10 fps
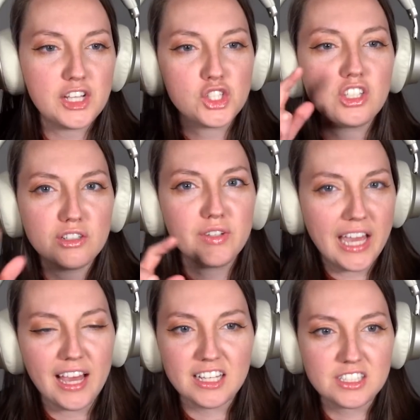I should have
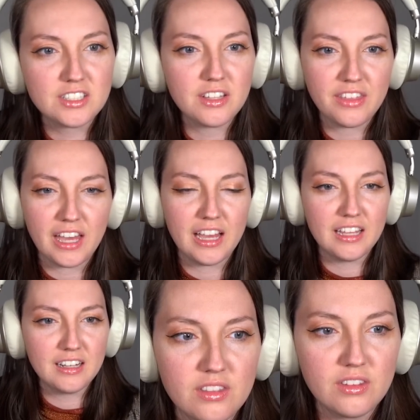guessed
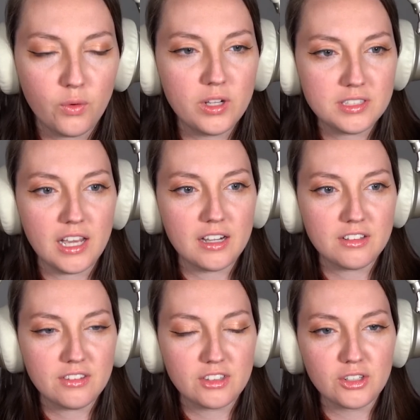that the voice
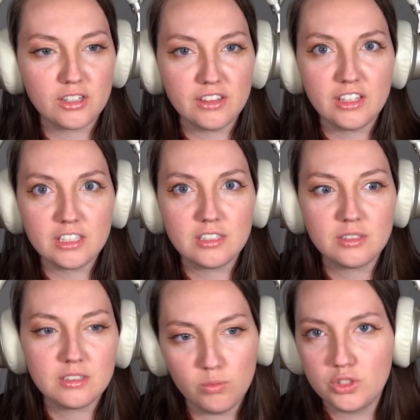actor in
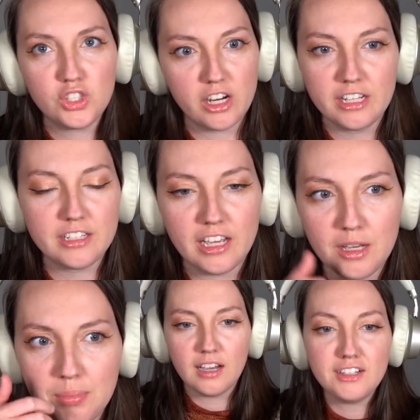this was Johnny
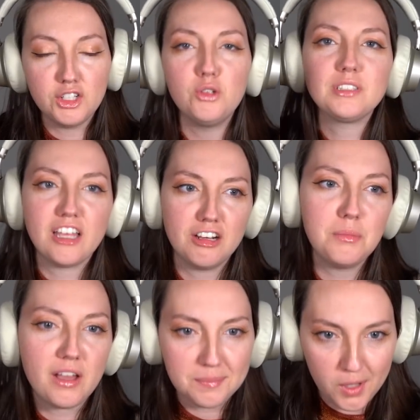Depp. I knew it was Helena
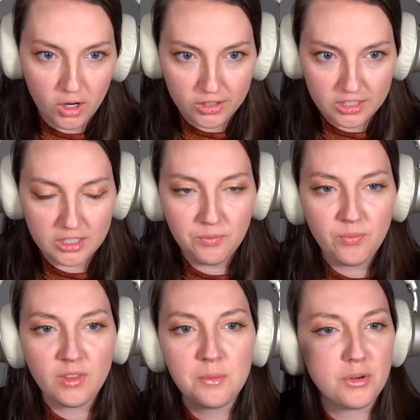Bonham Carter,
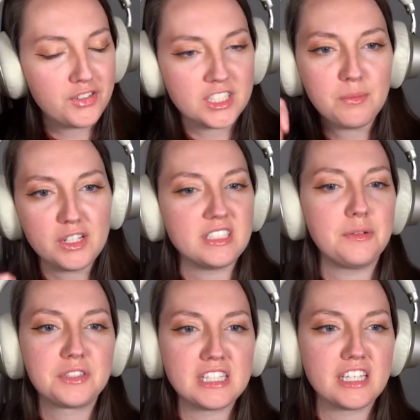but for some reason I
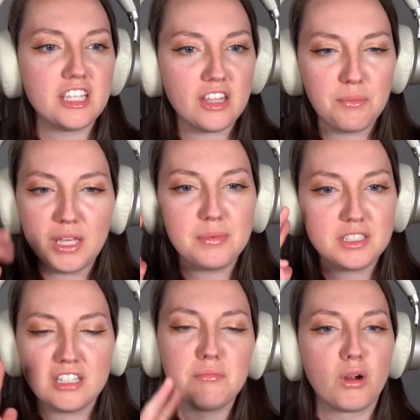was thinking that maybe
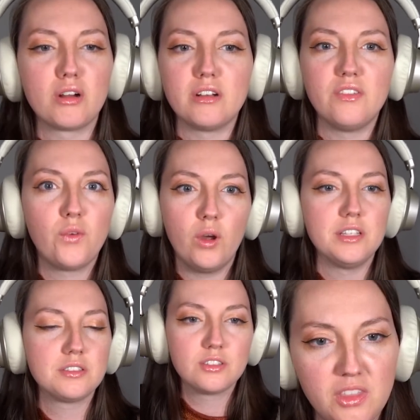Tim Burton
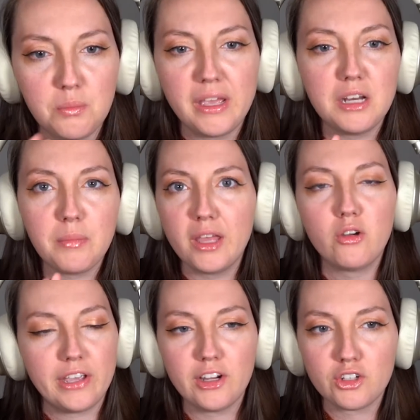voiced the main
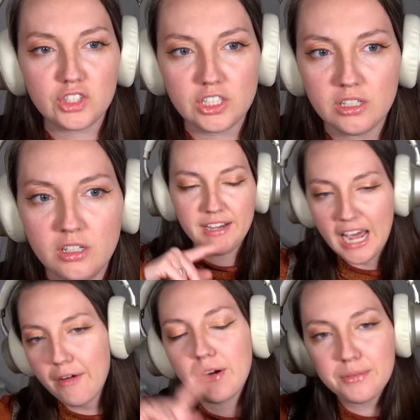male character. Now I